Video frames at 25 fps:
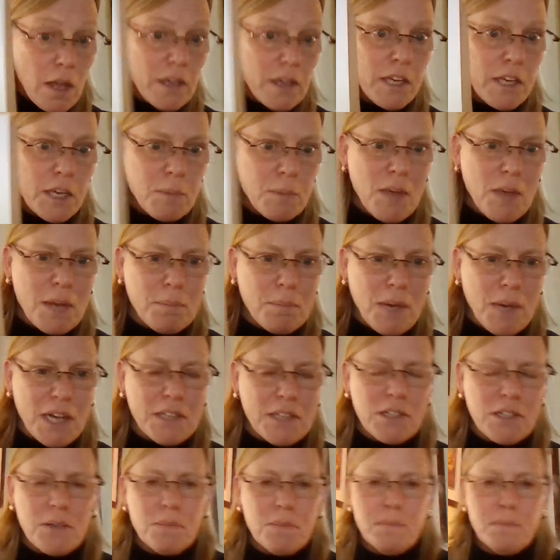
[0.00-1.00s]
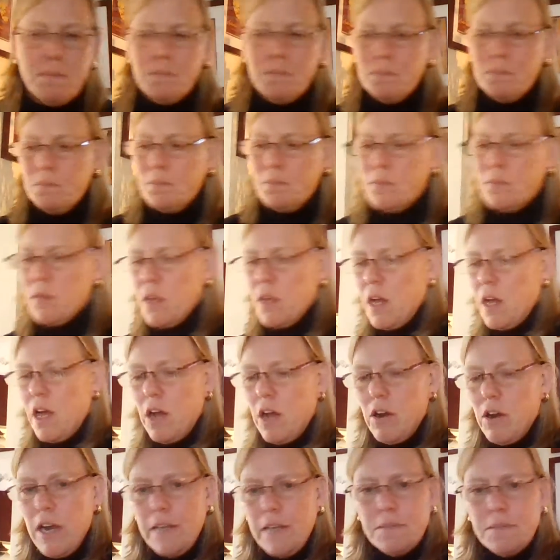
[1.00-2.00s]
Keep that in mind.
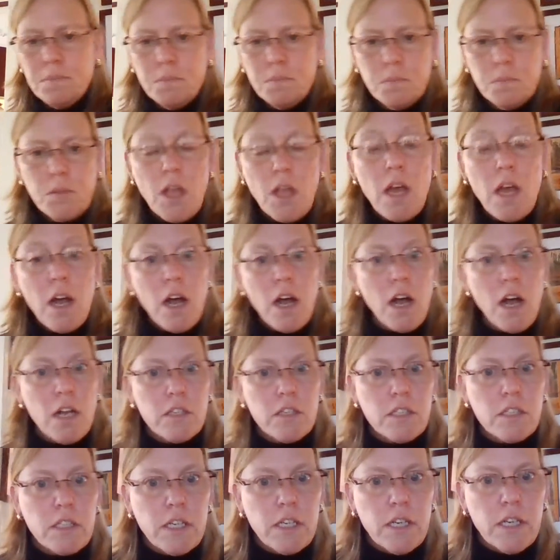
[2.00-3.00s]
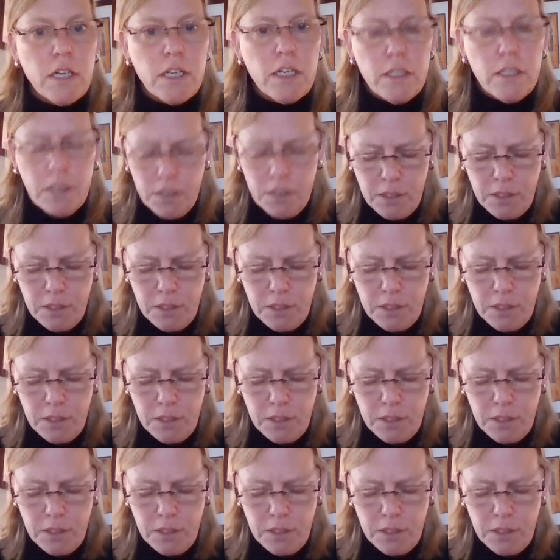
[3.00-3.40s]
All right, I'll see you.